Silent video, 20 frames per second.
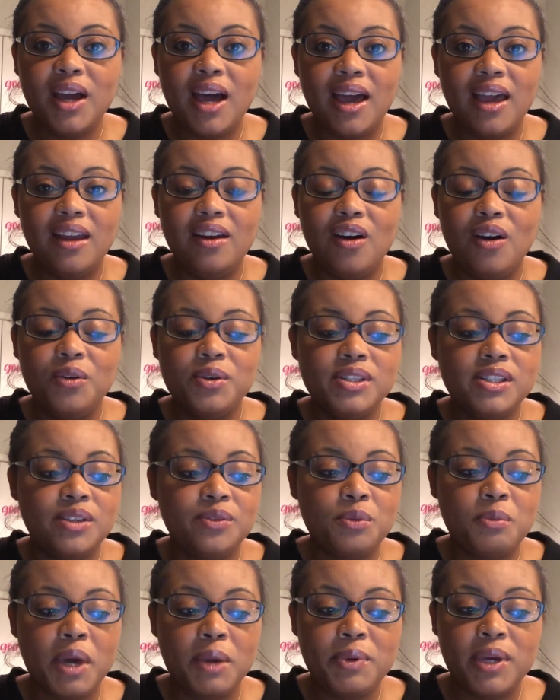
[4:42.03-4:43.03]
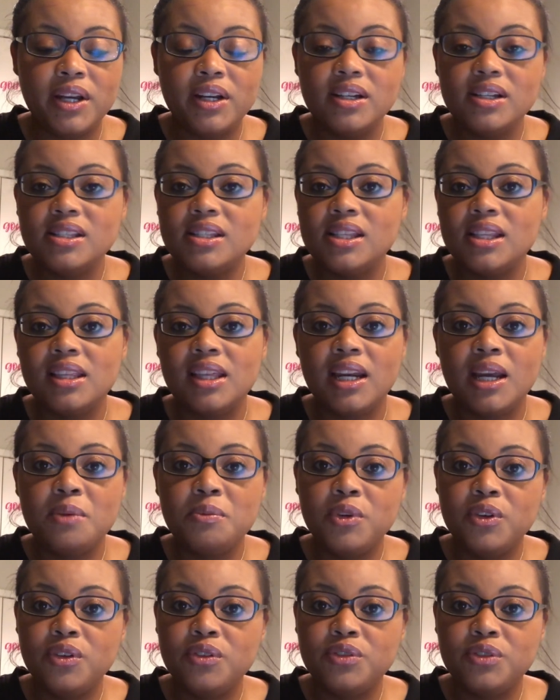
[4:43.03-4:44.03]
I had always lived with my parents, and then I
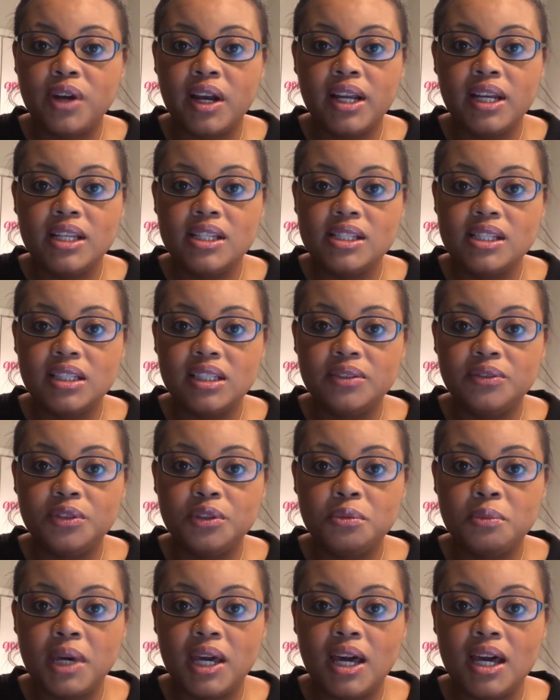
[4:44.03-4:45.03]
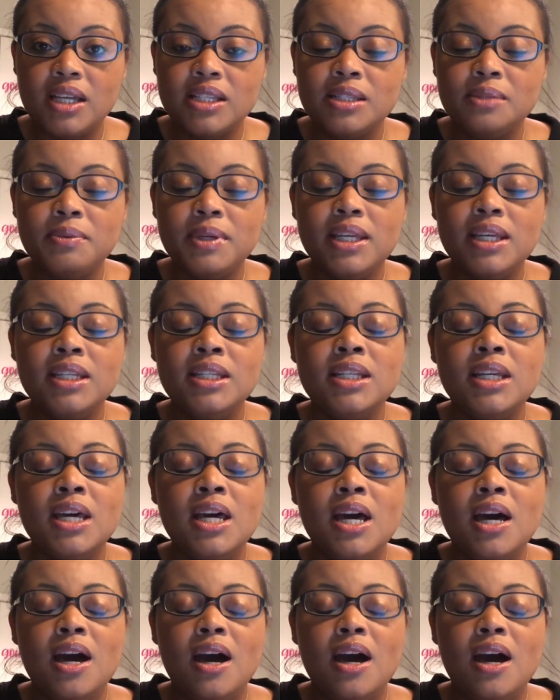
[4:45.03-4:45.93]
moved right into living with my husband.